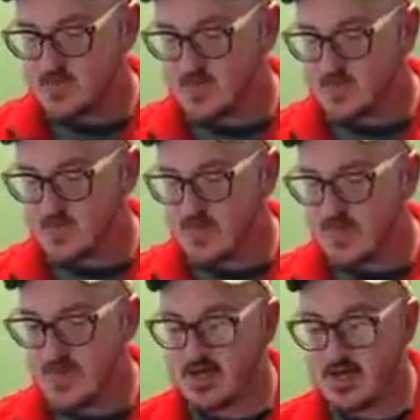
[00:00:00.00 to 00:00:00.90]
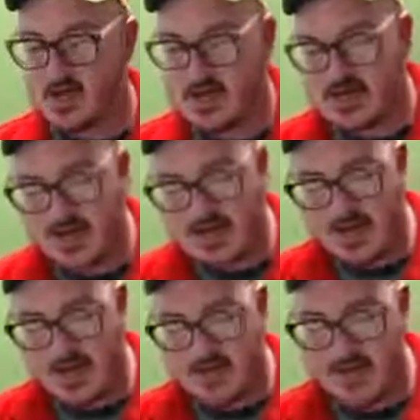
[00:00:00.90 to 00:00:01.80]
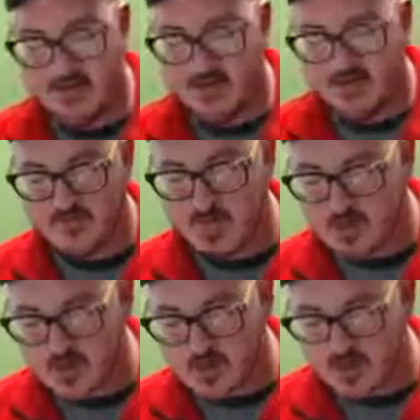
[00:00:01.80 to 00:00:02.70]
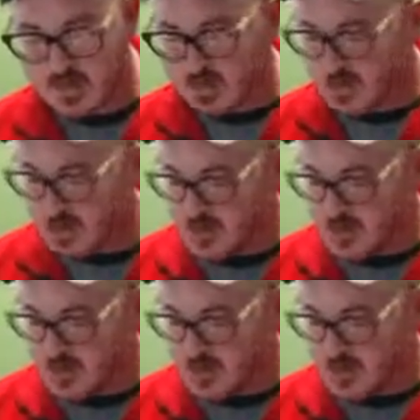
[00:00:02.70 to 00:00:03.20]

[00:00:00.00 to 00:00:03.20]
would be a handy dandy bit of string